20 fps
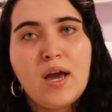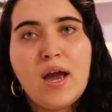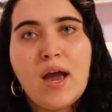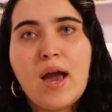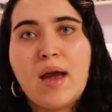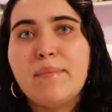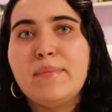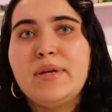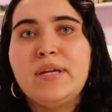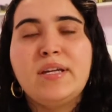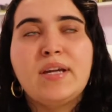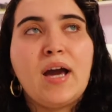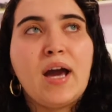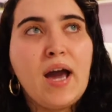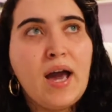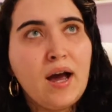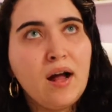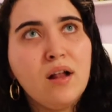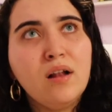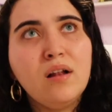
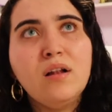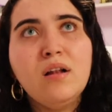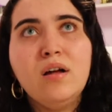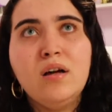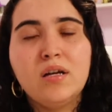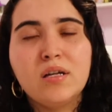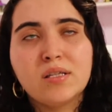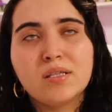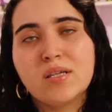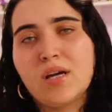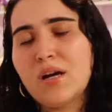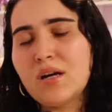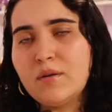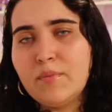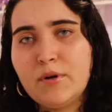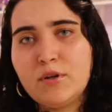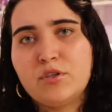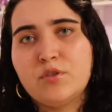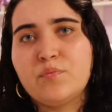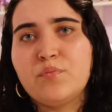I'll talk
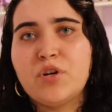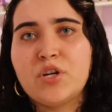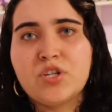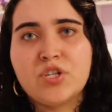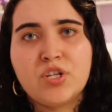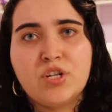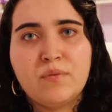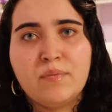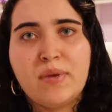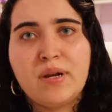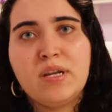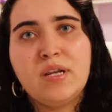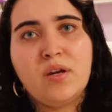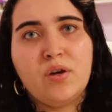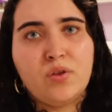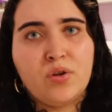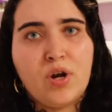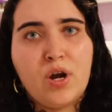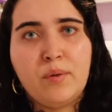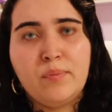about depression in many
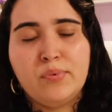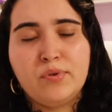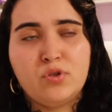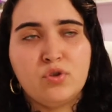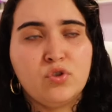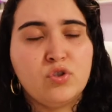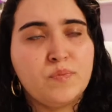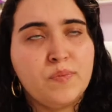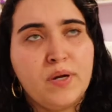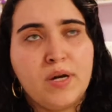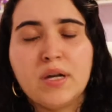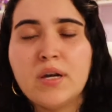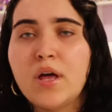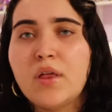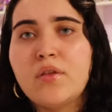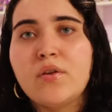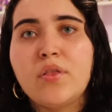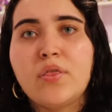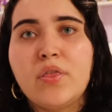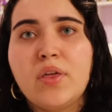other episodes, but
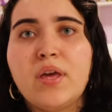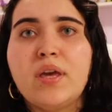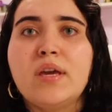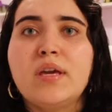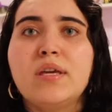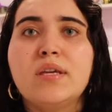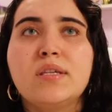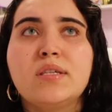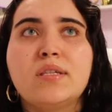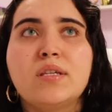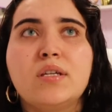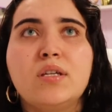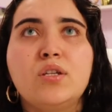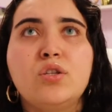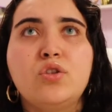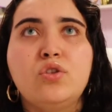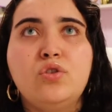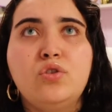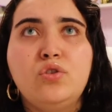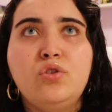another thing is
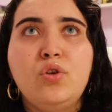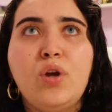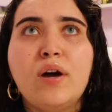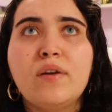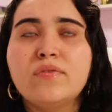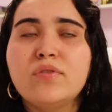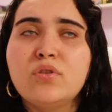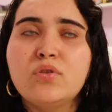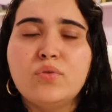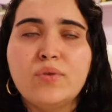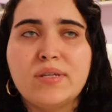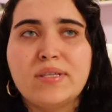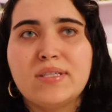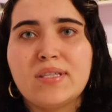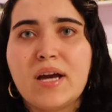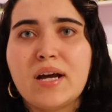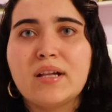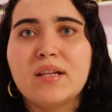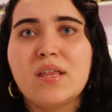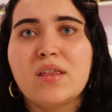you have to do
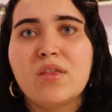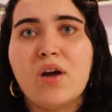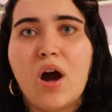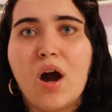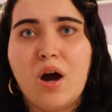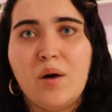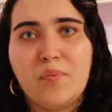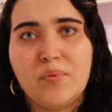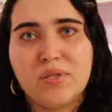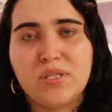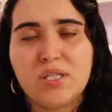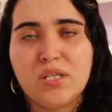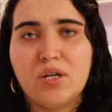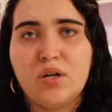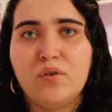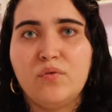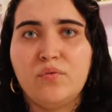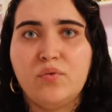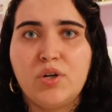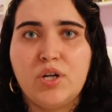exactly the opposite
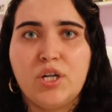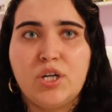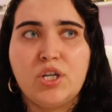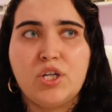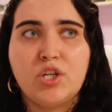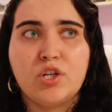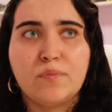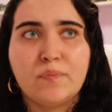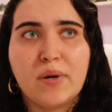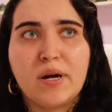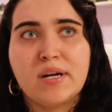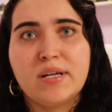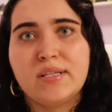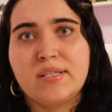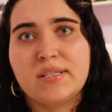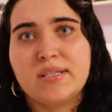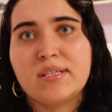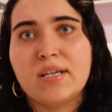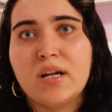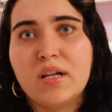of what your
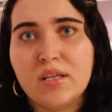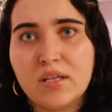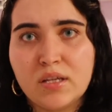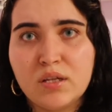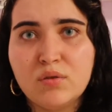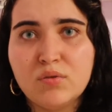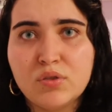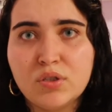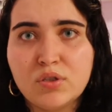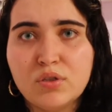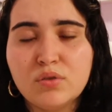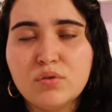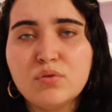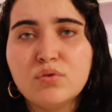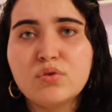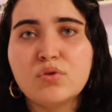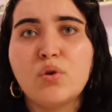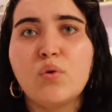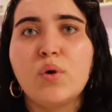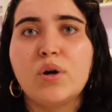body's telling you to do.
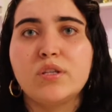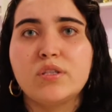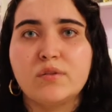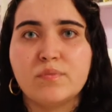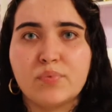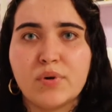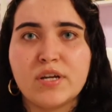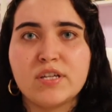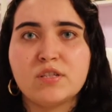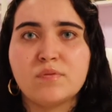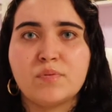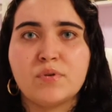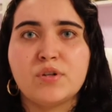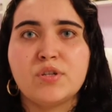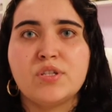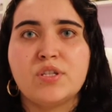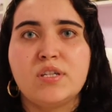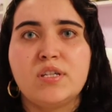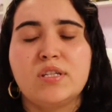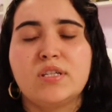So a depressed
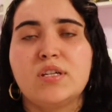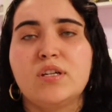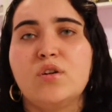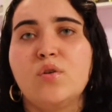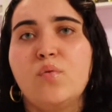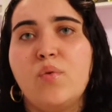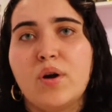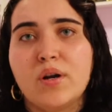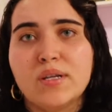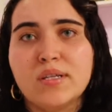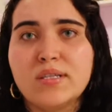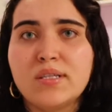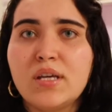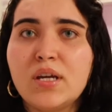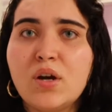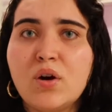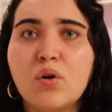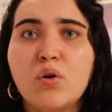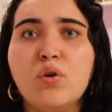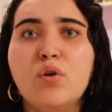person is gonna want to stay
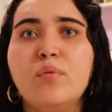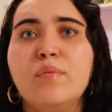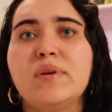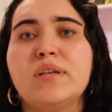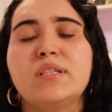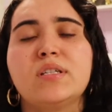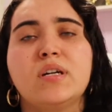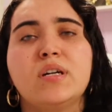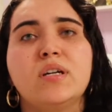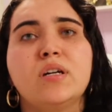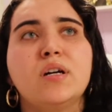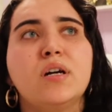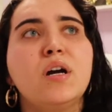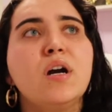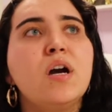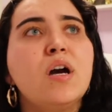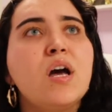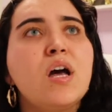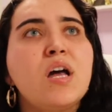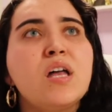home, is gonna
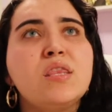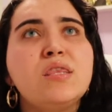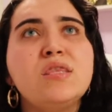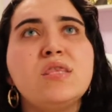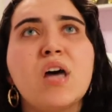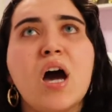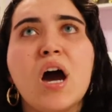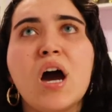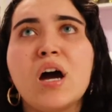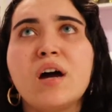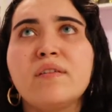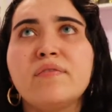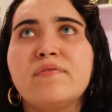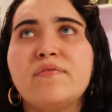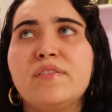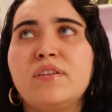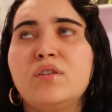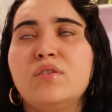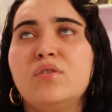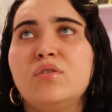not
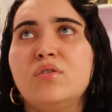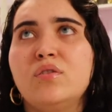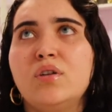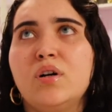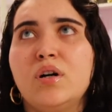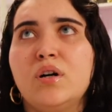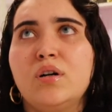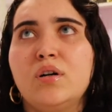feel